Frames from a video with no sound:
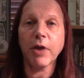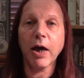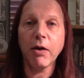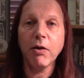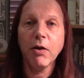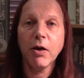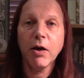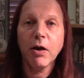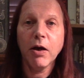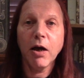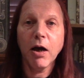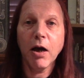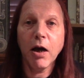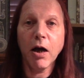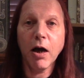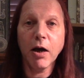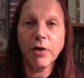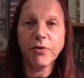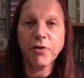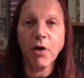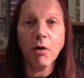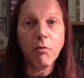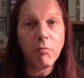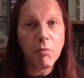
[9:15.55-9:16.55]
Now,
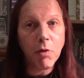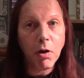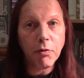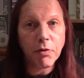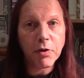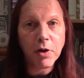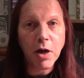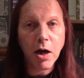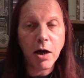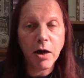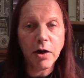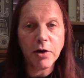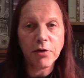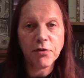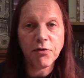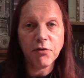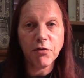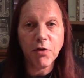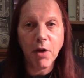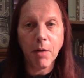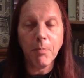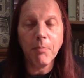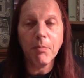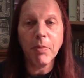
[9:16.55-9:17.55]
don't know the
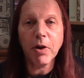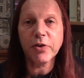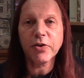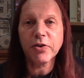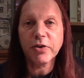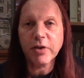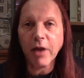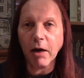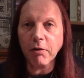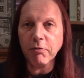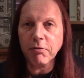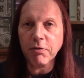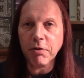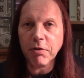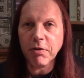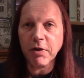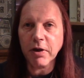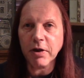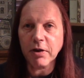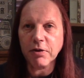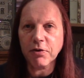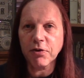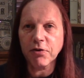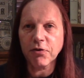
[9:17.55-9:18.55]
cask number, don't
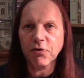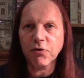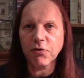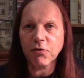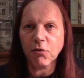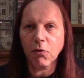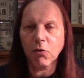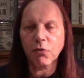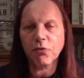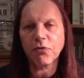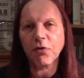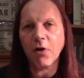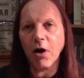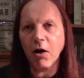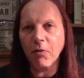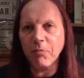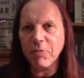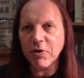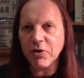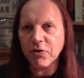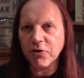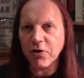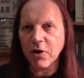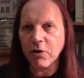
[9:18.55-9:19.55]
think this is, also
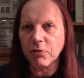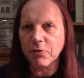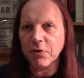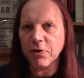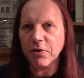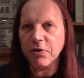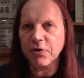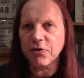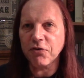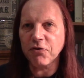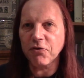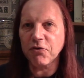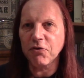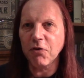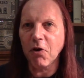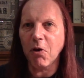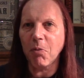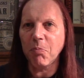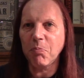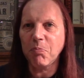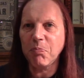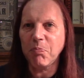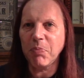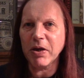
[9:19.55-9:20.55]
I've been told that this is
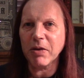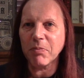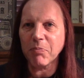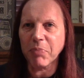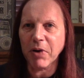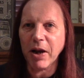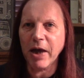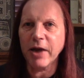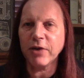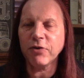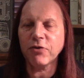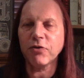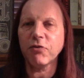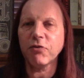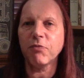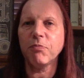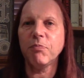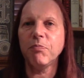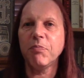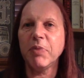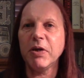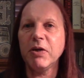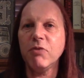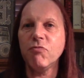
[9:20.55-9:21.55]
not being planned to
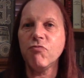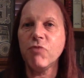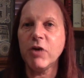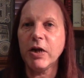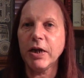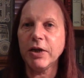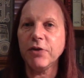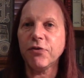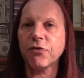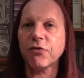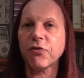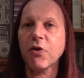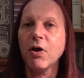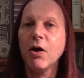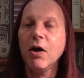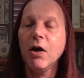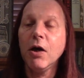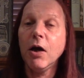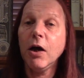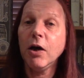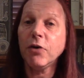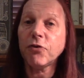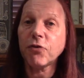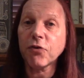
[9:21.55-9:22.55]
be released
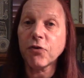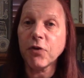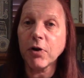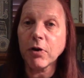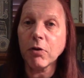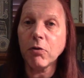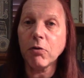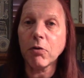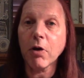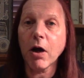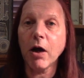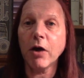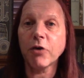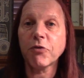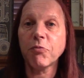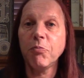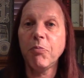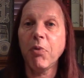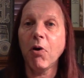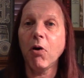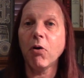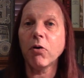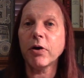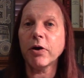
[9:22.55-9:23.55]
as a single cask
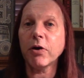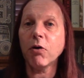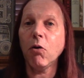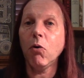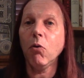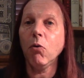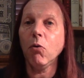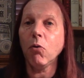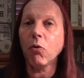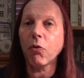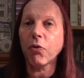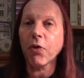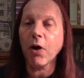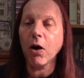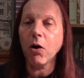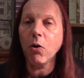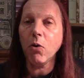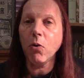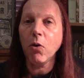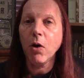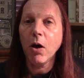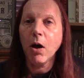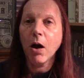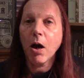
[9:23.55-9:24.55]
bottling,
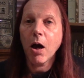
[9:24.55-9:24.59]
although